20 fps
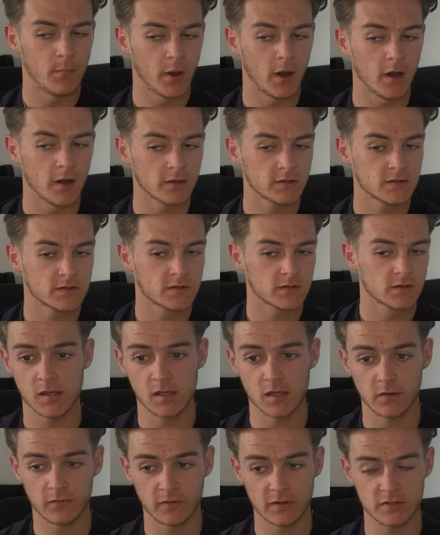but
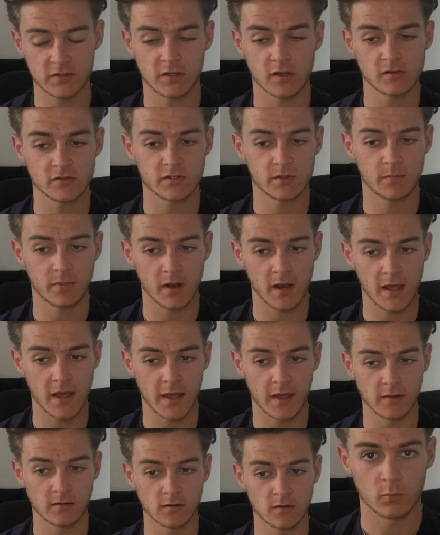if this goes to
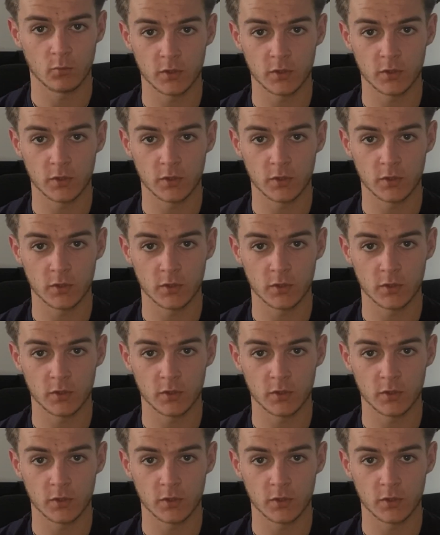plan,